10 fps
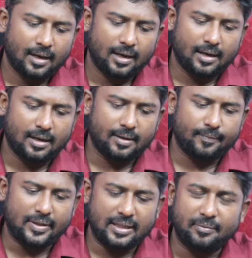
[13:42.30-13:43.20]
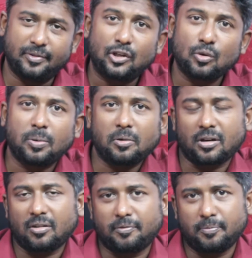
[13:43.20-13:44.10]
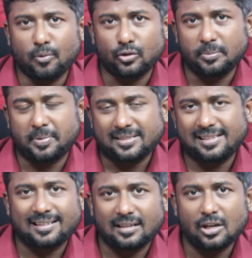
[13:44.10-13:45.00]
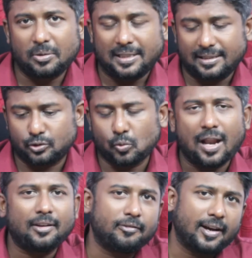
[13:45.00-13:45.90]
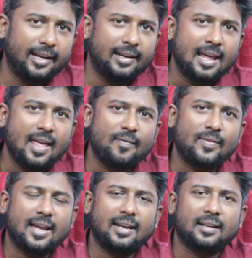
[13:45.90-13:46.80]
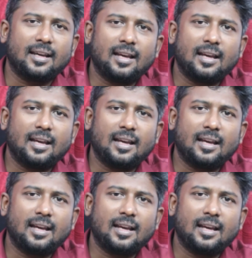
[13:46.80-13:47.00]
The veto power of both the president and governor is qualified, that